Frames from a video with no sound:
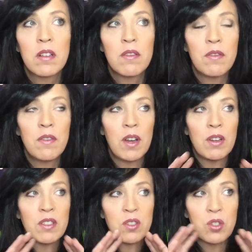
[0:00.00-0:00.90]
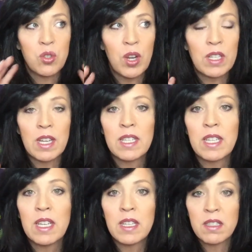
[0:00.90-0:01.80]
very strict
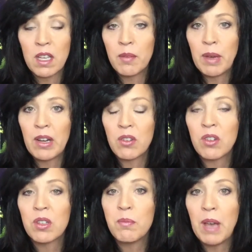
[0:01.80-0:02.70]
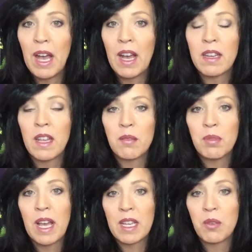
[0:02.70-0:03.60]
ideas about good and bad and
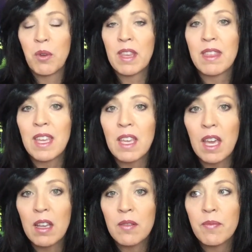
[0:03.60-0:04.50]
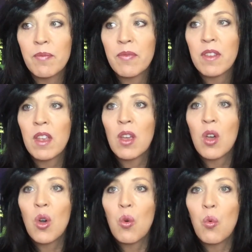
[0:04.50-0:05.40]
black and white thinking.
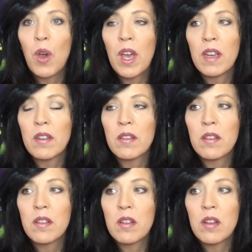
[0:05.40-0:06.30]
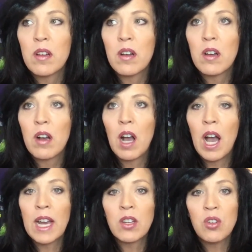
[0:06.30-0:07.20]
When
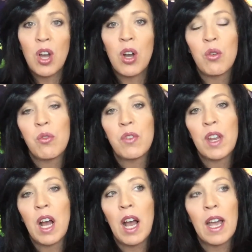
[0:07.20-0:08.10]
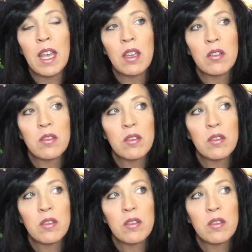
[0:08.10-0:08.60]
I know that I